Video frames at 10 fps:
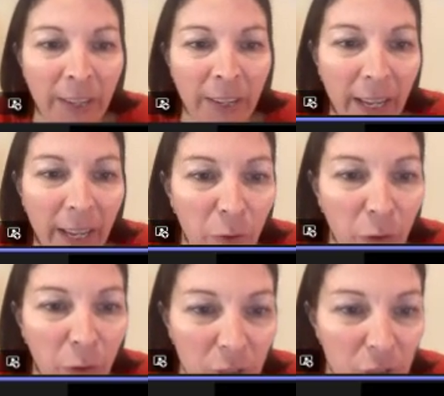Yeah, if
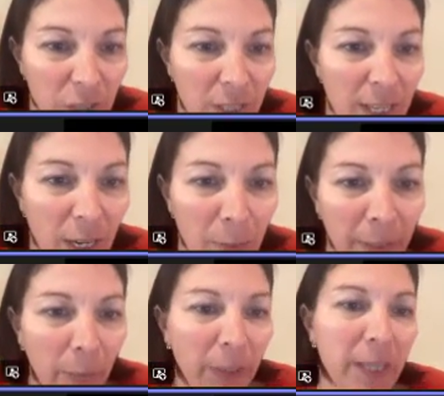you could just tell me,
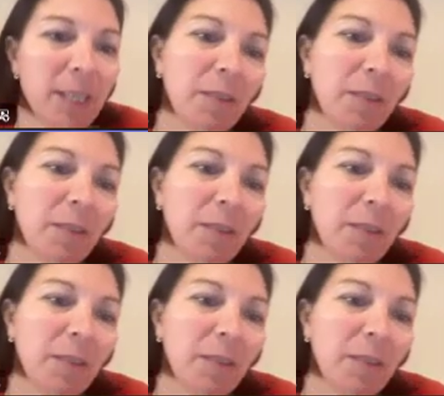Louise,